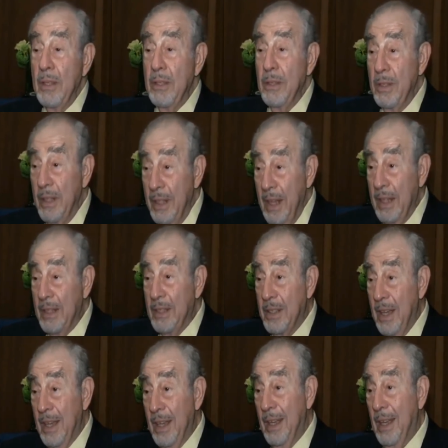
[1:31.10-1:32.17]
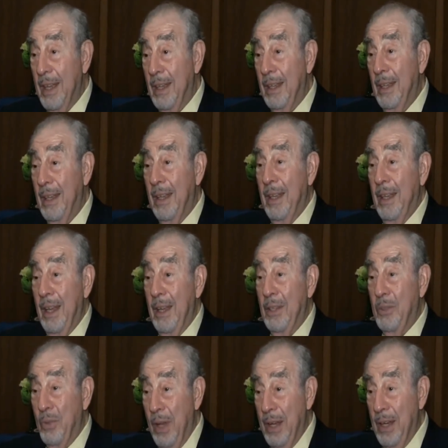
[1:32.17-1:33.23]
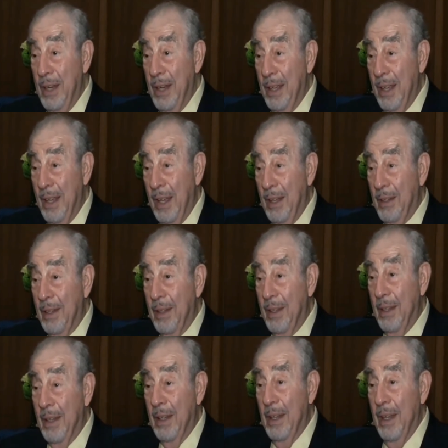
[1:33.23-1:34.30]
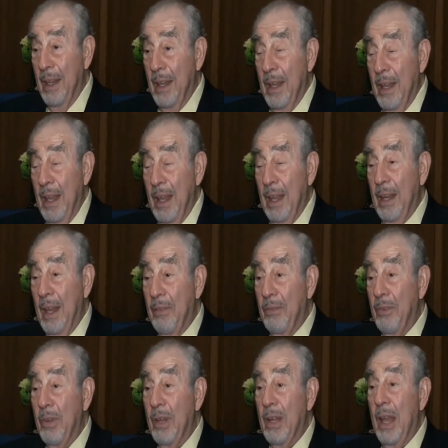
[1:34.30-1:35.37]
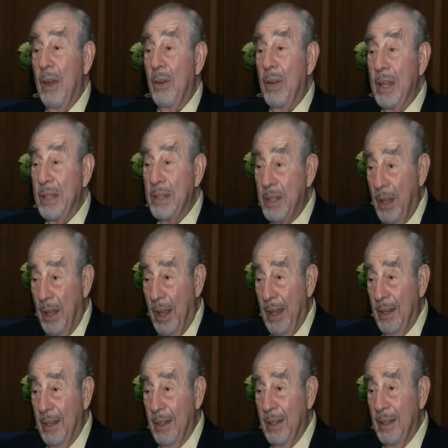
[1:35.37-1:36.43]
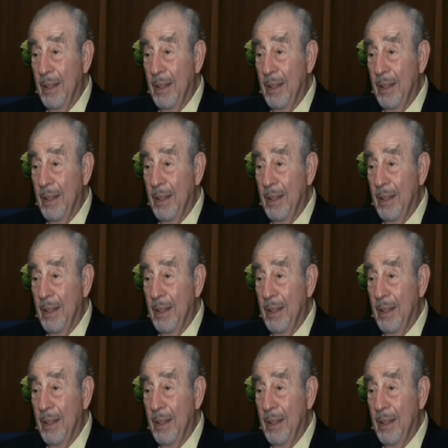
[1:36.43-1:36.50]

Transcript: So the next day I, I tried it again and after an hour it died.